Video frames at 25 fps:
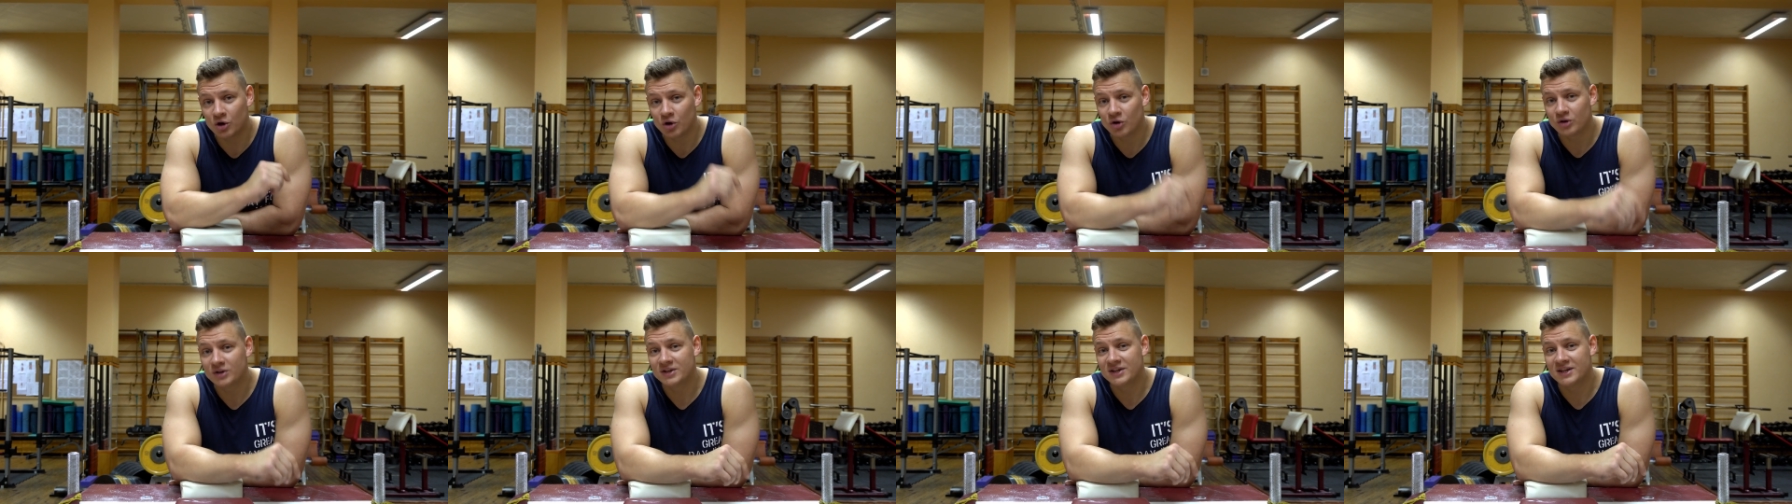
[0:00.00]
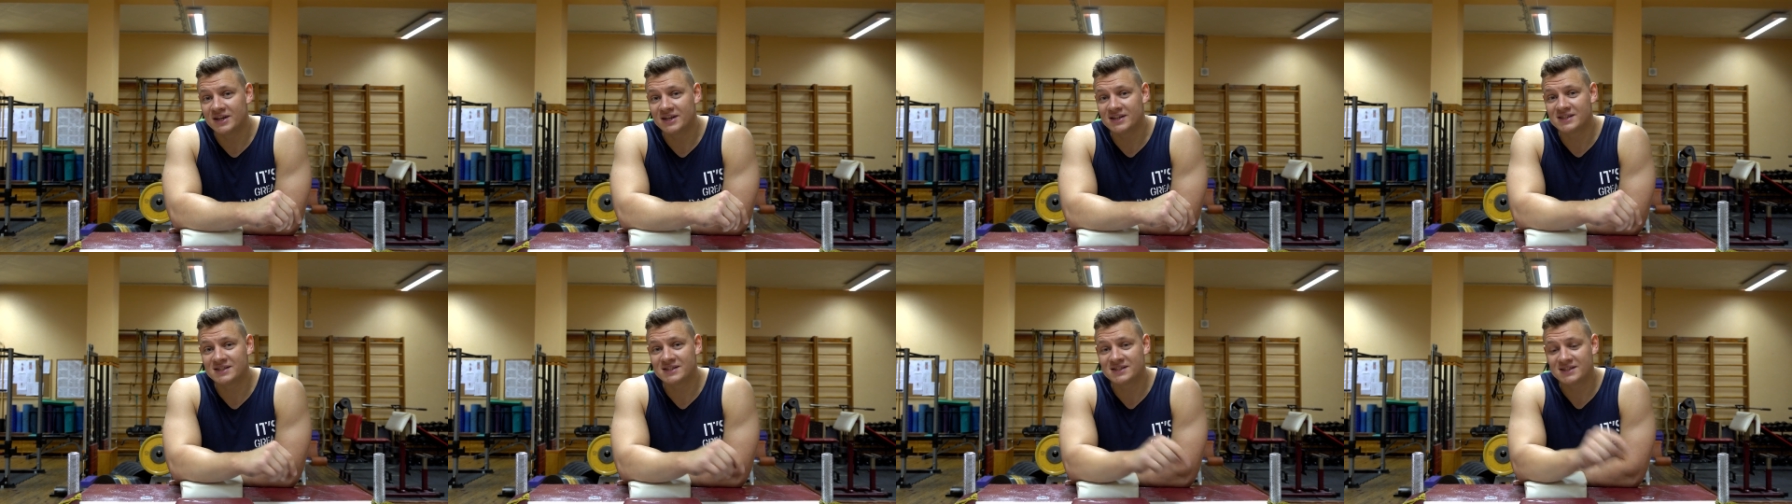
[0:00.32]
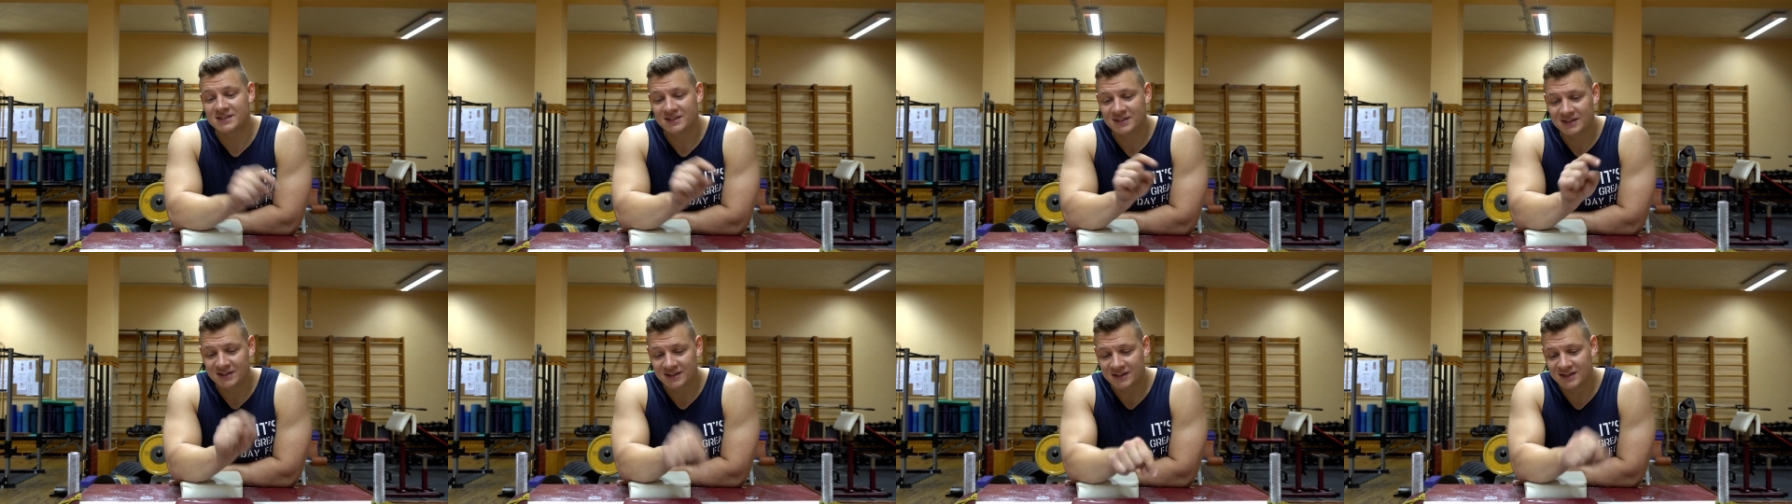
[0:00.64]
on
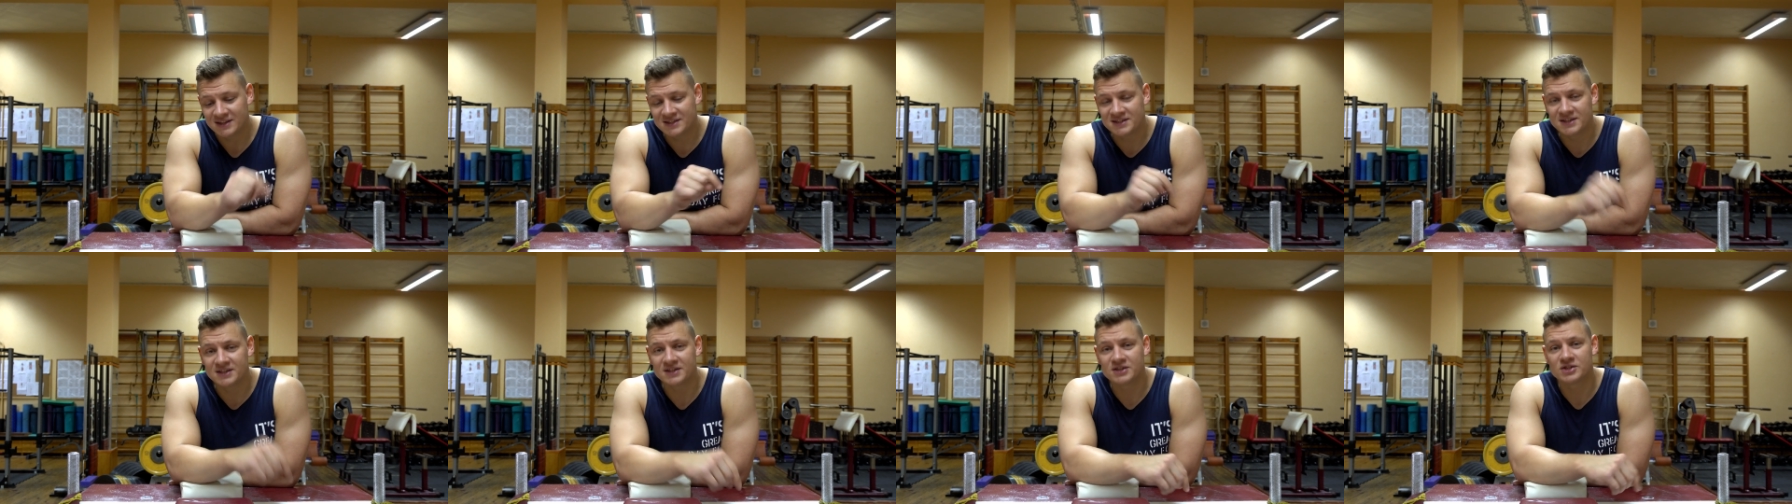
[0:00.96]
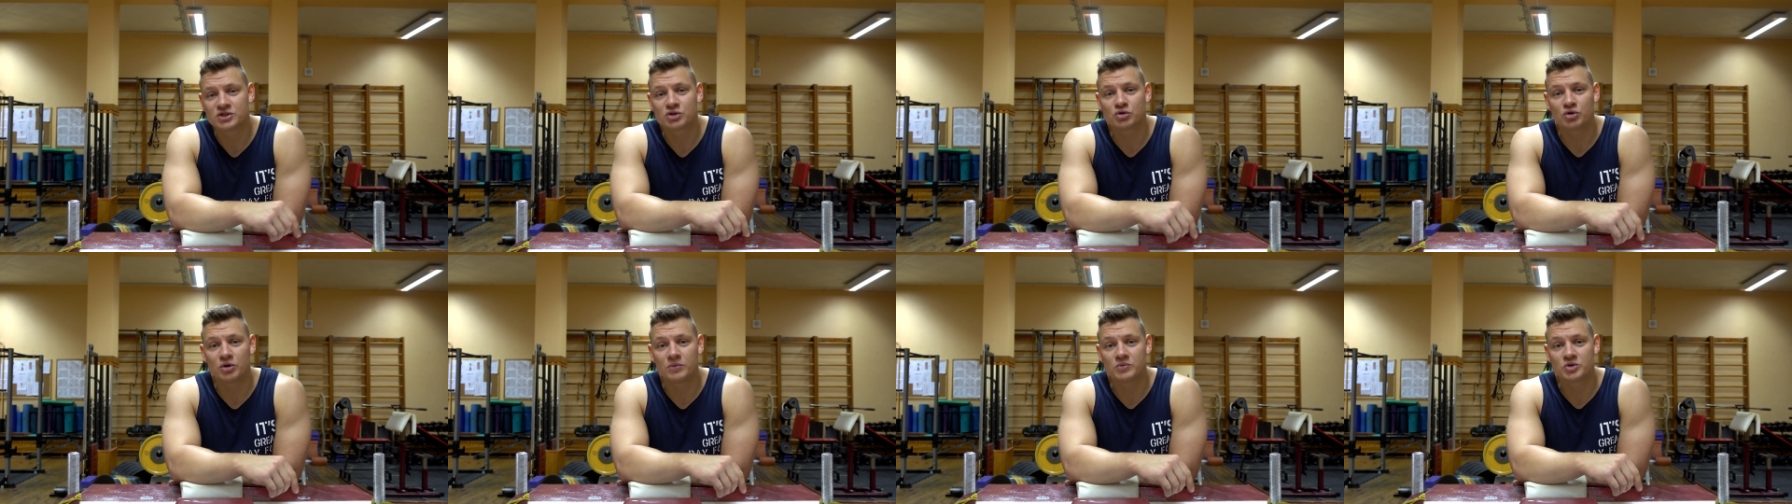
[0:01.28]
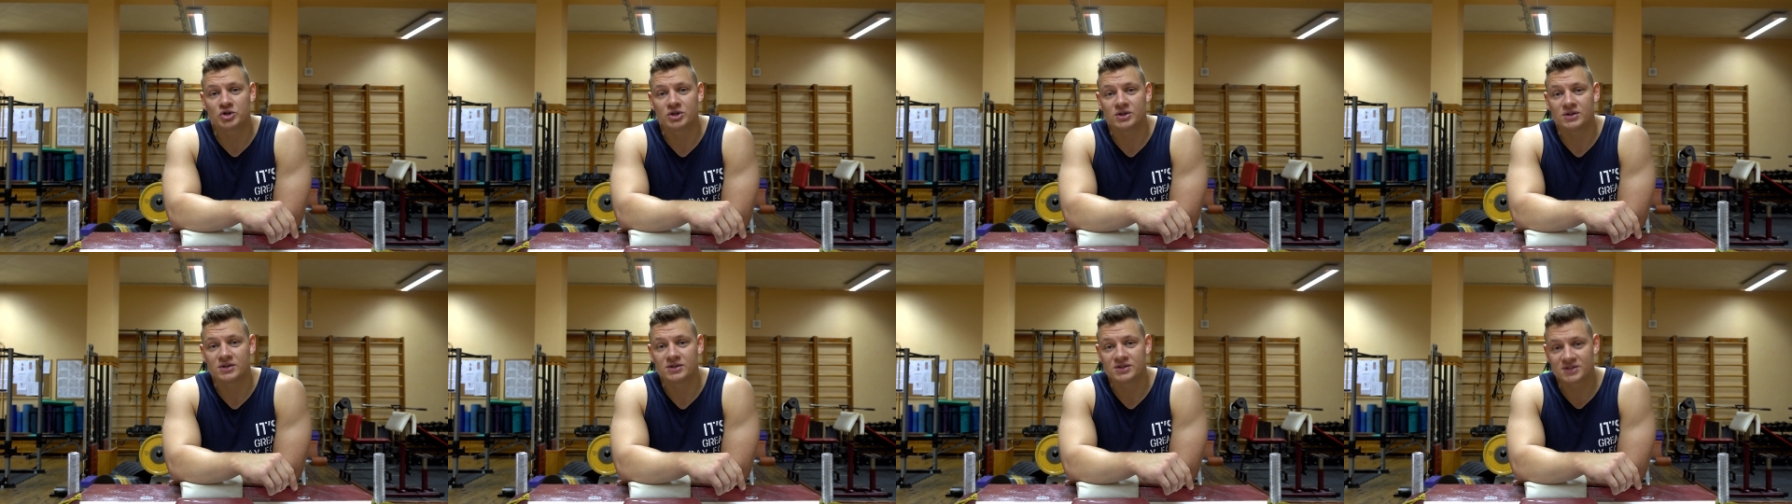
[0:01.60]
this, is in
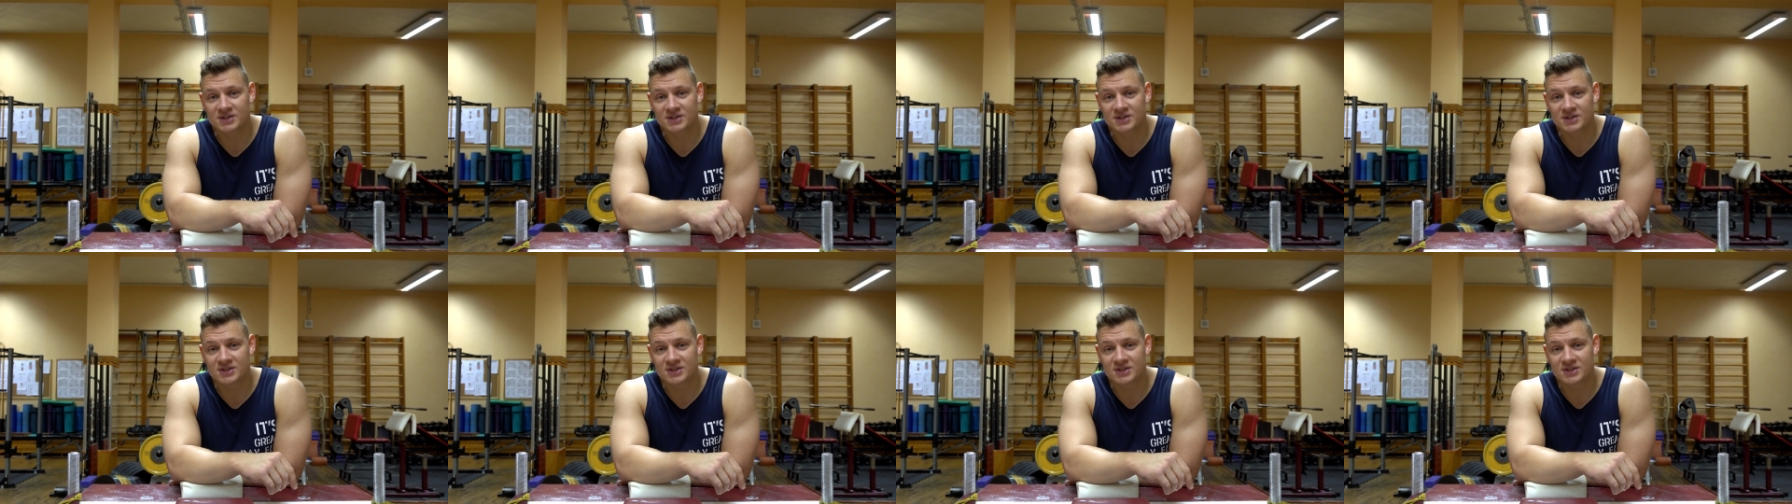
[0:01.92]
description.